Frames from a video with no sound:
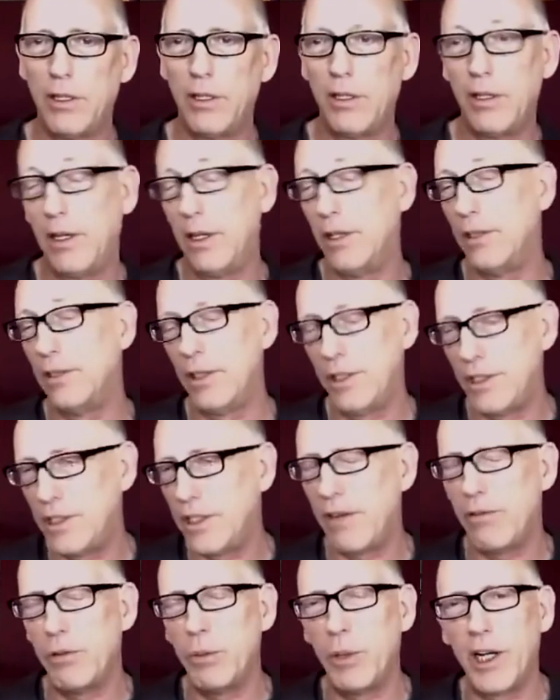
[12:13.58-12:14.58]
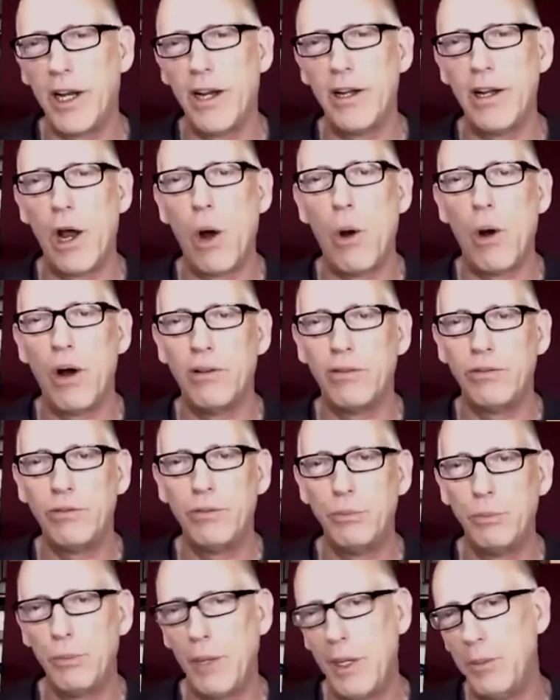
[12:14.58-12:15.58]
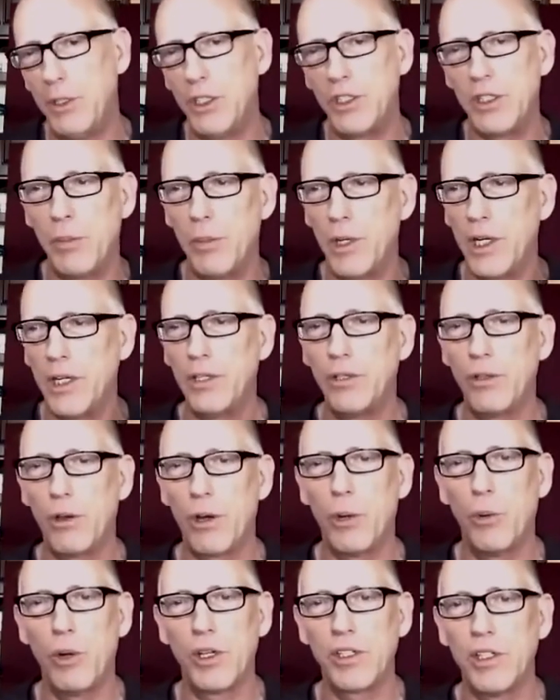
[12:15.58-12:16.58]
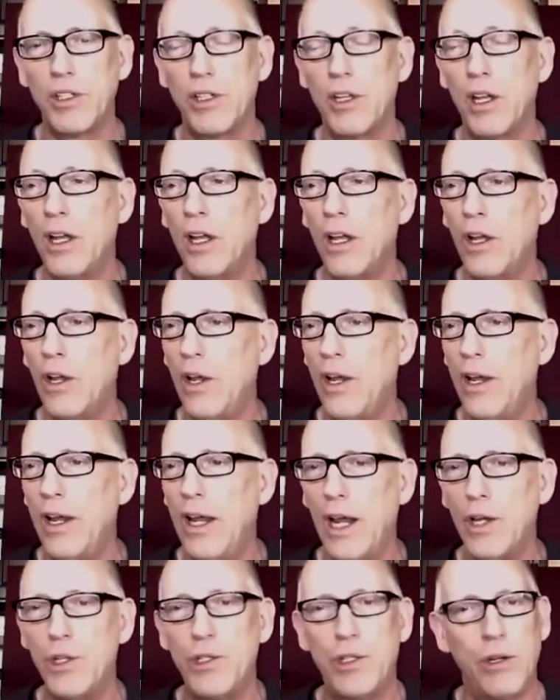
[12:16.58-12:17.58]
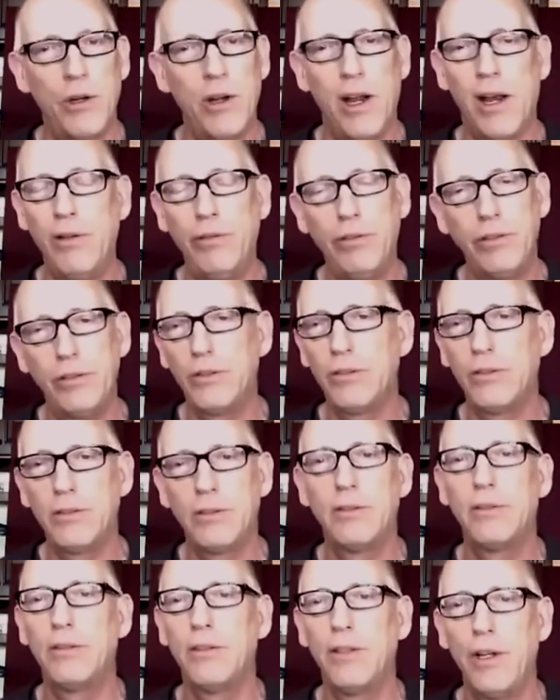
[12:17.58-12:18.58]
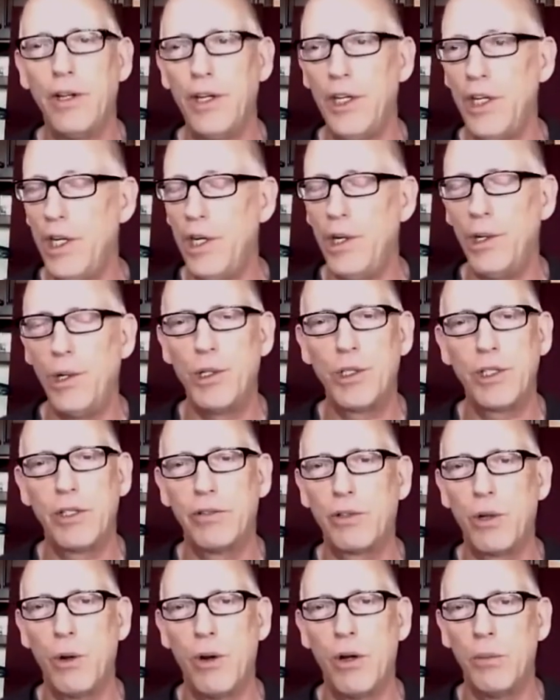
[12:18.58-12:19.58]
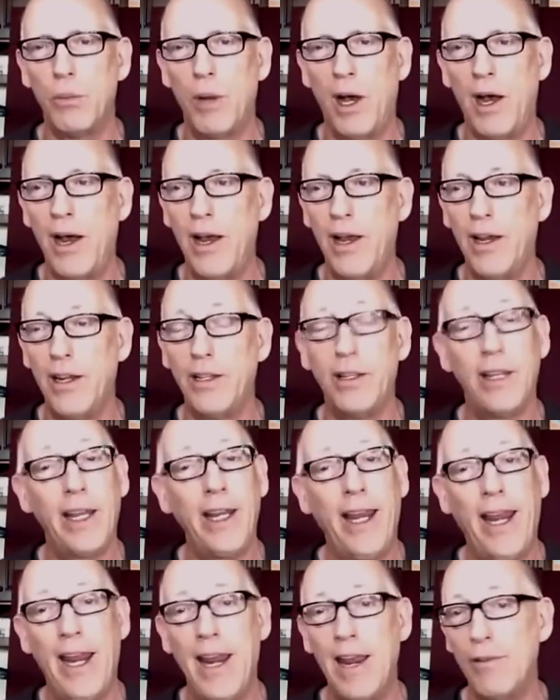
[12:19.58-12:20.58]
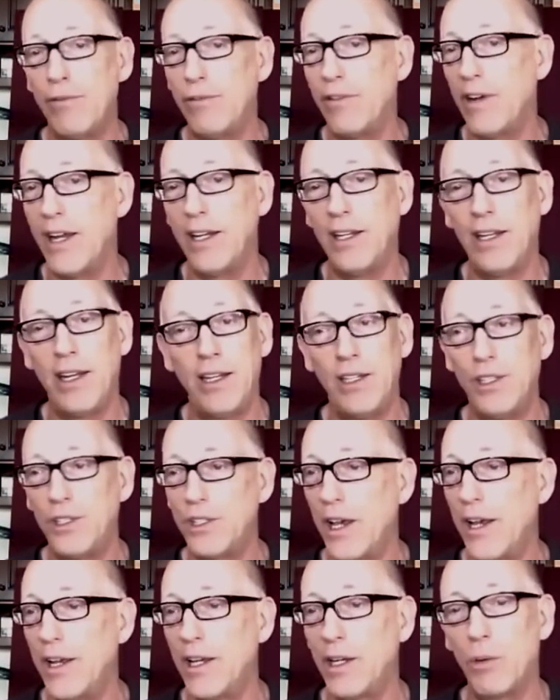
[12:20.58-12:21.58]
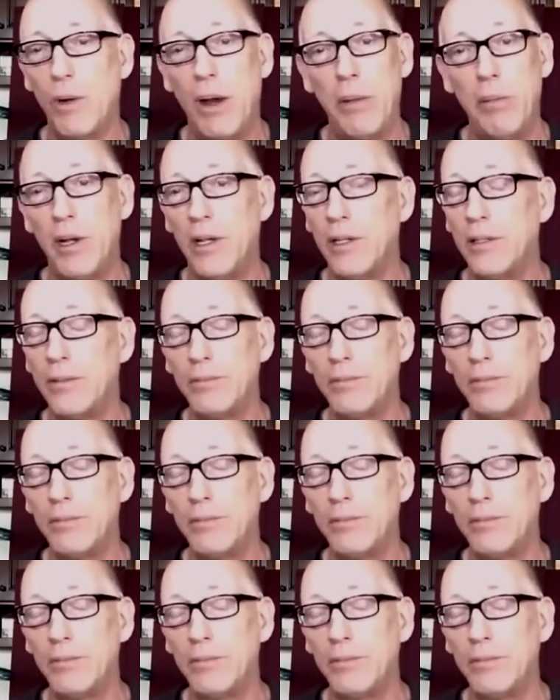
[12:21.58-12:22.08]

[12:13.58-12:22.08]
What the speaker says: At least everybody I know of. Maybe somebody thought it wasn't. And sure enough, years have gone by and they can't find any sonic weapon,